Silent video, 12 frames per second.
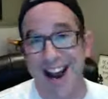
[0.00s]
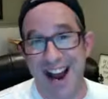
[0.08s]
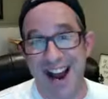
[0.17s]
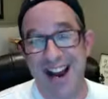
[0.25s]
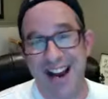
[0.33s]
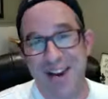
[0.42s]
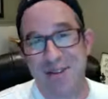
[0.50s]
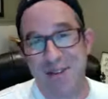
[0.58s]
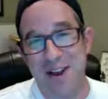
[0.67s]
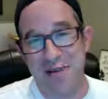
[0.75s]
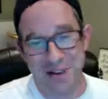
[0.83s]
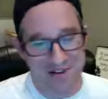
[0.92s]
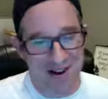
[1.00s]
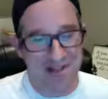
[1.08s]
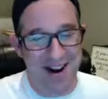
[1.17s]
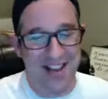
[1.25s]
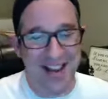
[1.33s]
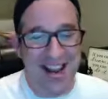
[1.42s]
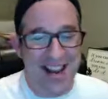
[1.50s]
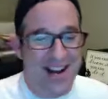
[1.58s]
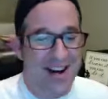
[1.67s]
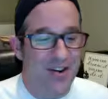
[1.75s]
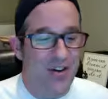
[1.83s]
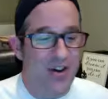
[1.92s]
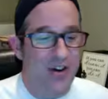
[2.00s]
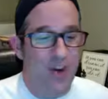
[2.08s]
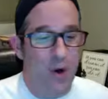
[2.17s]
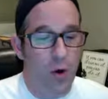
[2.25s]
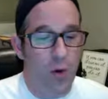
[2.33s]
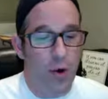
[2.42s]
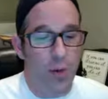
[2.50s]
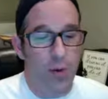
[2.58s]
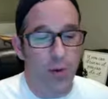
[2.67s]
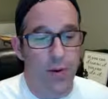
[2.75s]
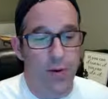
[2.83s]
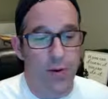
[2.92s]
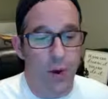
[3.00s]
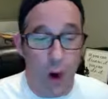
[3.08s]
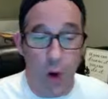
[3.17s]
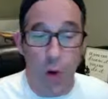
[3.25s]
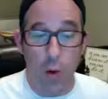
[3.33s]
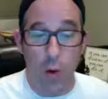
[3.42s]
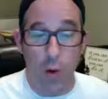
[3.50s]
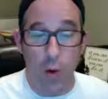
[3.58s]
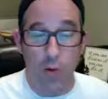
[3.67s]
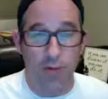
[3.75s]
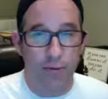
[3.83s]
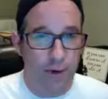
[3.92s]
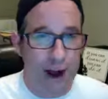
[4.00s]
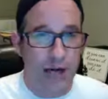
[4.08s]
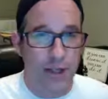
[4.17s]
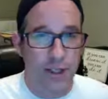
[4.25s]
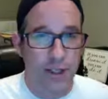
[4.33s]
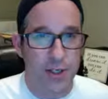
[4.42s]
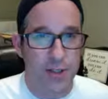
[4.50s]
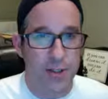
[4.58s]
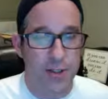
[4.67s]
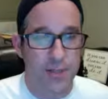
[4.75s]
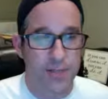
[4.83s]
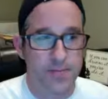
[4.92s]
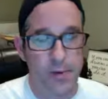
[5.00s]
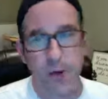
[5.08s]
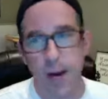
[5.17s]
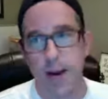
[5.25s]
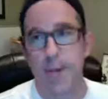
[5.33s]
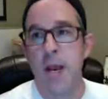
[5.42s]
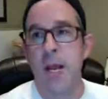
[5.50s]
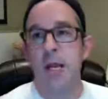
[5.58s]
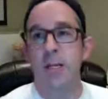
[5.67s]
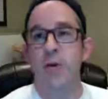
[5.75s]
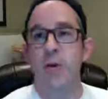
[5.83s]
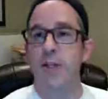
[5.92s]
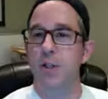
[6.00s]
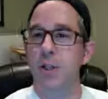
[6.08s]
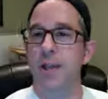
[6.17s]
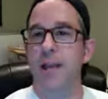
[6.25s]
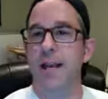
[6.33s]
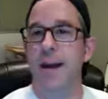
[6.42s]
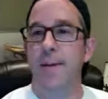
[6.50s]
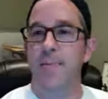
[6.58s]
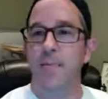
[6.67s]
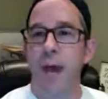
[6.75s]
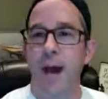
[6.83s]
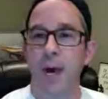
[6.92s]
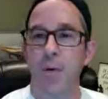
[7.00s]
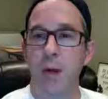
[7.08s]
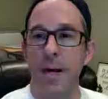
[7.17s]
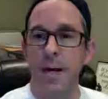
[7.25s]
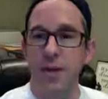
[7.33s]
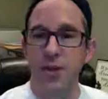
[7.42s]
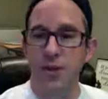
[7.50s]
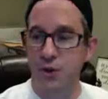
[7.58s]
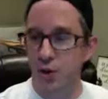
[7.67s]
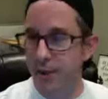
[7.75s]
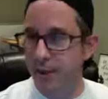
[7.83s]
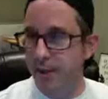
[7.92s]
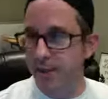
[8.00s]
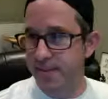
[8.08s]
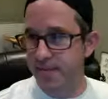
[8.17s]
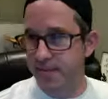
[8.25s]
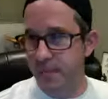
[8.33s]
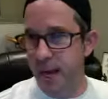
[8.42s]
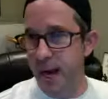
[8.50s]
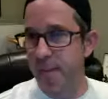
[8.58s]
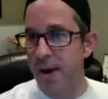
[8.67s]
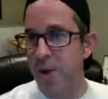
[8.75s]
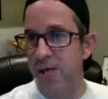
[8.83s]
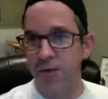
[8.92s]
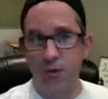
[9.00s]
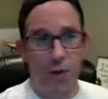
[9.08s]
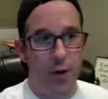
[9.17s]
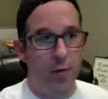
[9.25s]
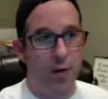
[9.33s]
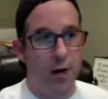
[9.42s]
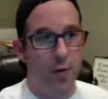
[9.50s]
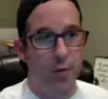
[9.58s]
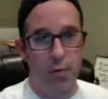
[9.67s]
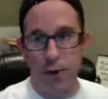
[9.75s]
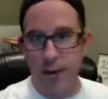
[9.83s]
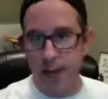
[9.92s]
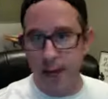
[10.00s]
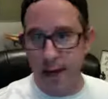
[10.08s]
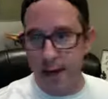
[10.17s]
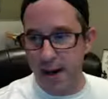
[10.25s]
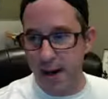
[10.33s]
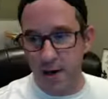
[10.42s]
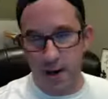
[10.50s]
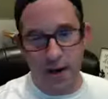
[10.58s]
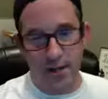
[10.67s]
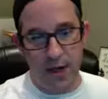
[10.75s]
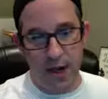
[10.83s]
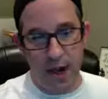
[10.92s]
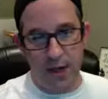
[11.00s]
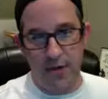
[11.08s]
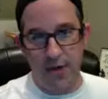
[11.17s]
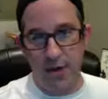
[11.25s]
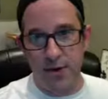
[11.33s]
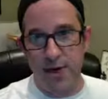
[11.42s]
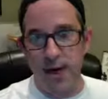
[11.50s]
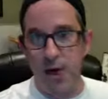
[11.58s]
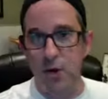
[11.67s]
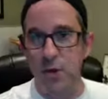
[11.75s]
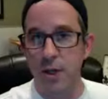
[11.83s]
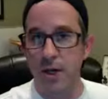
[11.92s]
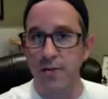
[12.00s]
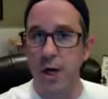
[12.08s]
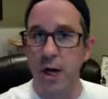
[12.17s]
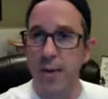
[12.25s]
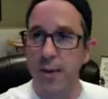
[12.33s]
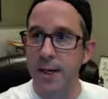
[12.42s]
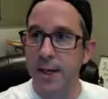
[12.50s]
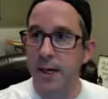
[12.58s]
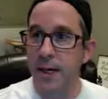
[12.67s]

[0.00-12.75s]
I knew that much about math. An integer is a whole number with no fractions. Okay, so let's look at that. How do we get students? And by the way, if you're joining me on the replay or even live here, say hello, leave a comment,